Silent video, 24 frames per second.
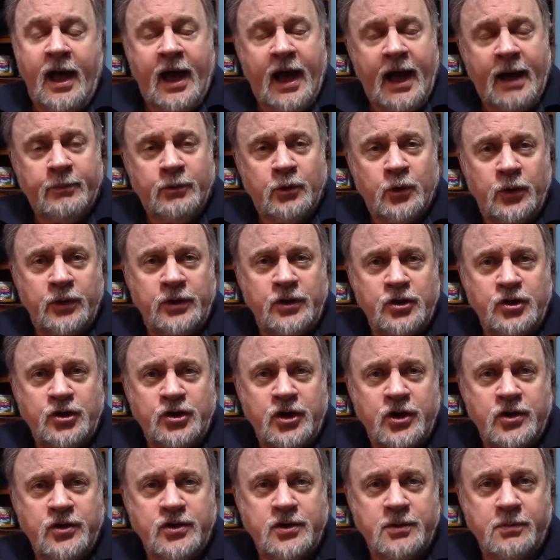I'm going to
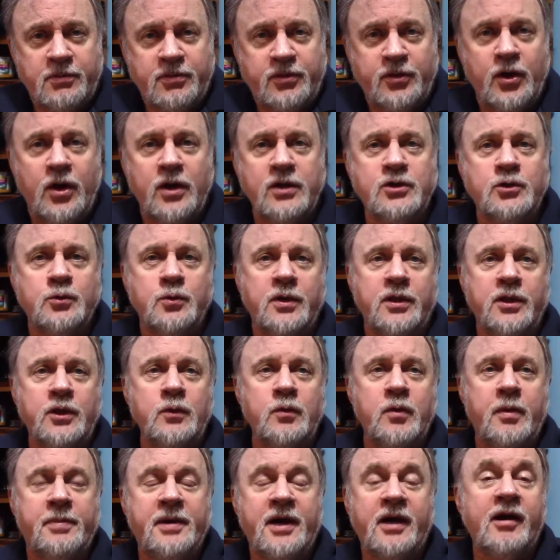share some thoughts with
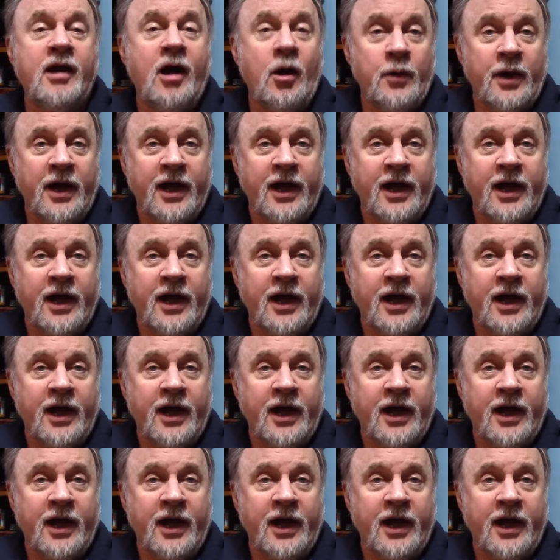you about how